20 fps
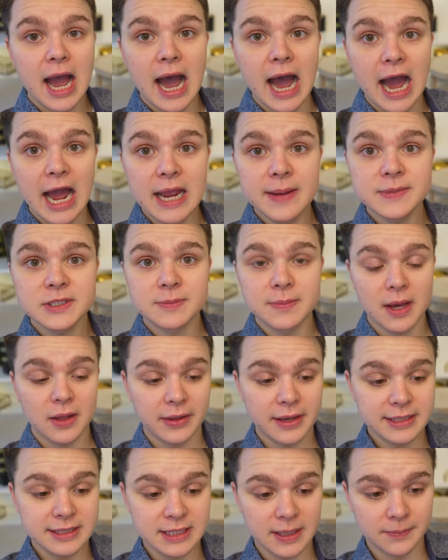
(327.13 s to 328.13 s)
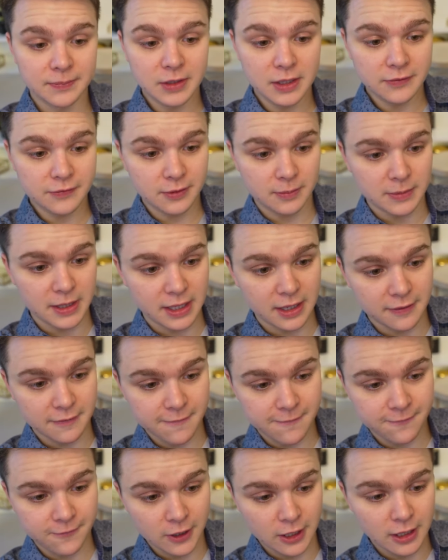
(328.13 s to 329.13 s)
I am smelling something from like a
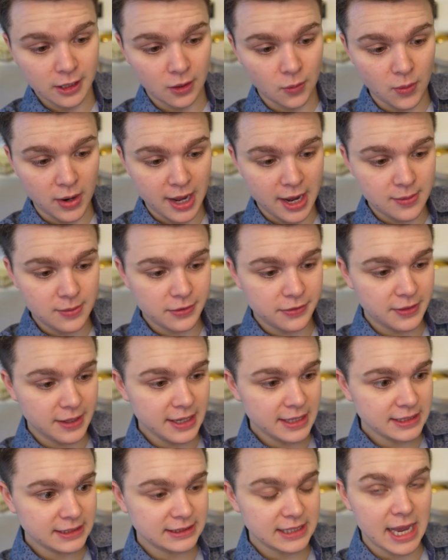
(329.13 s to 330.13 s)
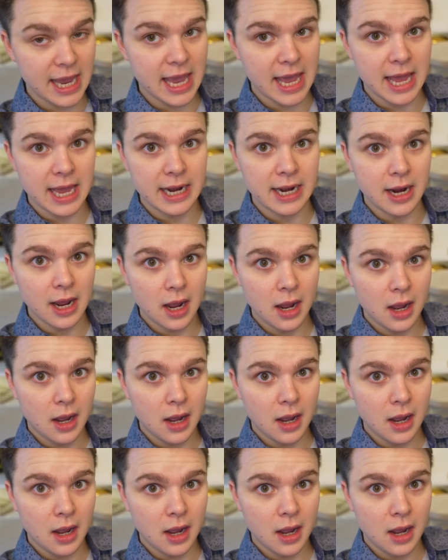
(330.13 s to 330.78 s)
foot away with this and